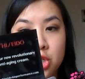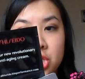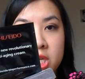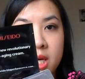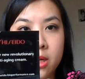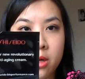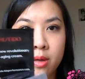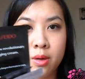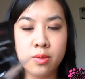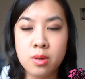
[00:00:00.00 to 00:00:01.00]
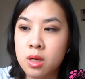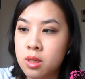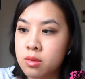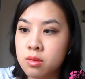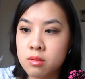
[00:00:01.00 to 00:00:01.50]
a Shiseido
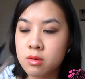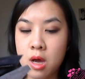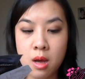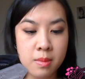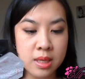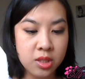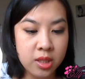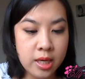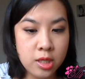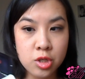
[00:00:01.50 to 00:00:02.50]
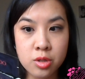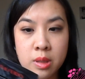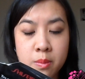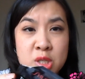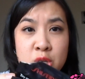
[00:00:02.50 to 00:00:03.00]

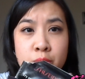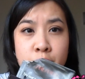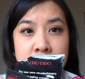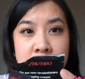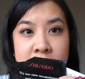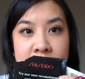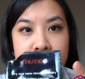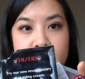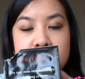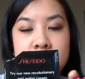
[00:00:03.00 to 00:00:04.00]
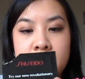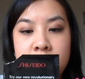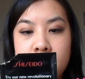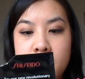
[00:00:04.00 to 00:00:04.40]
anti-aging cream, which I really liked.